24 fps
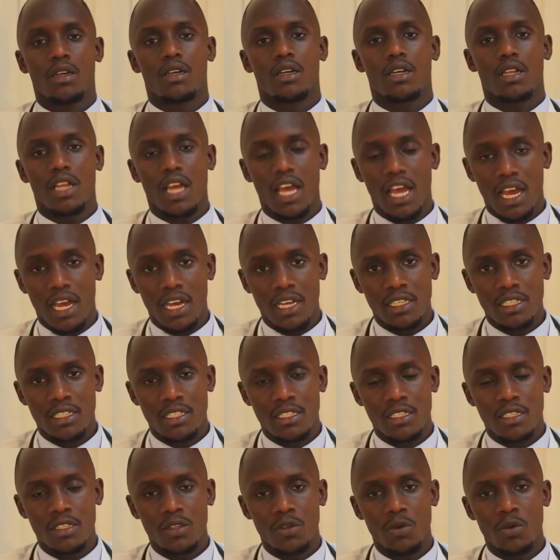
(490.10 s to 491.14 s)

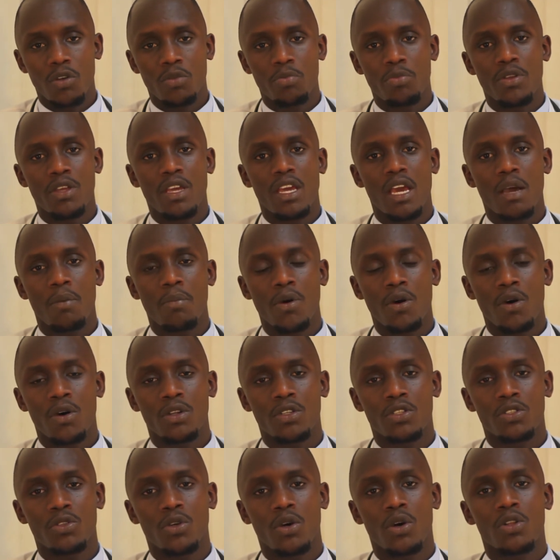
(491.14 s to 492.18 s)
Clients will be
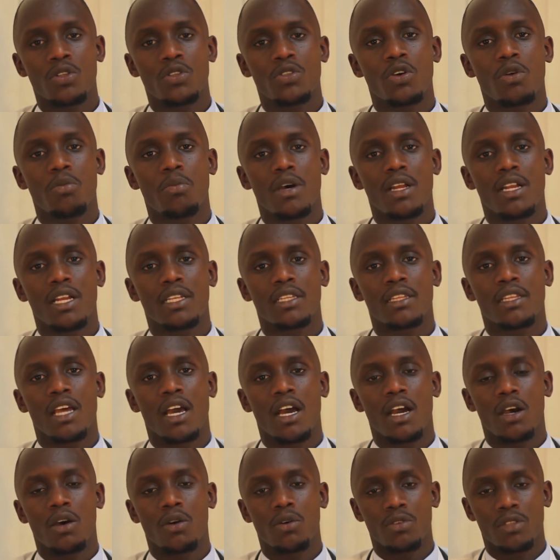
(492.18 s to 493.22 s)
able to also manage
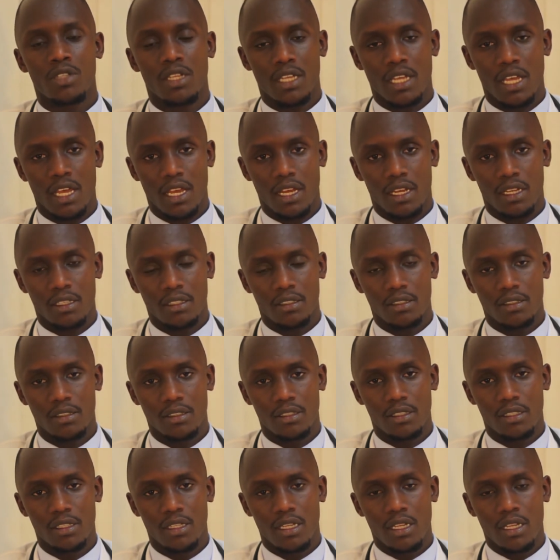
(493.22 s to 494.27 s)
their own care.
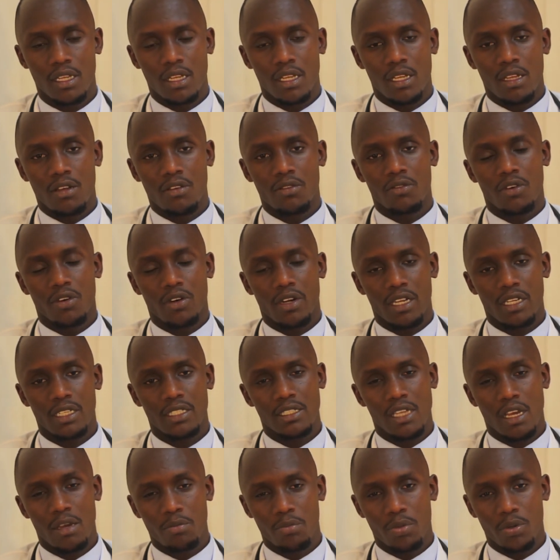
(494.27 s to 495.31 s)
For
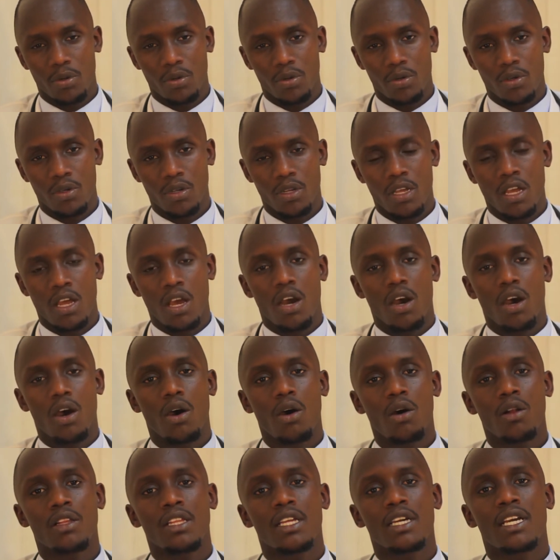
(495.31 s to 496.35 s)
example,
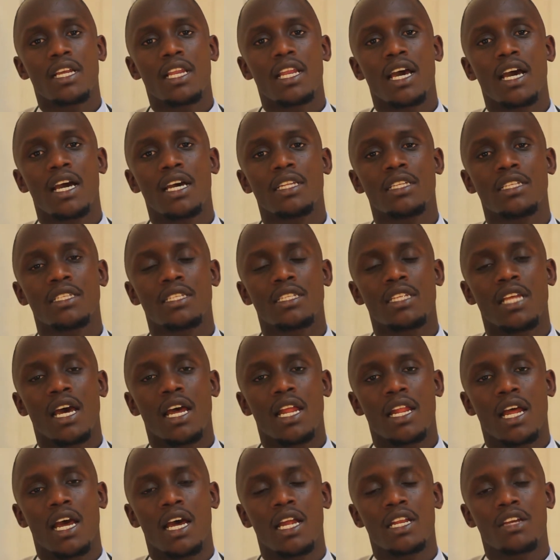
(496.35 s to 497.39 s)
all the clients
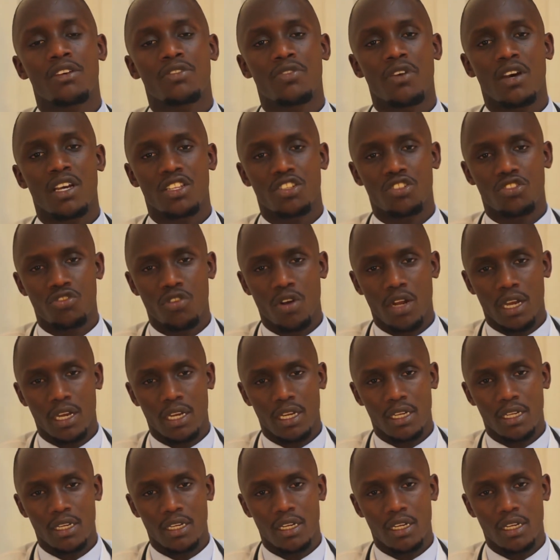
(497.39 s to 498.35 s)
that are under fast track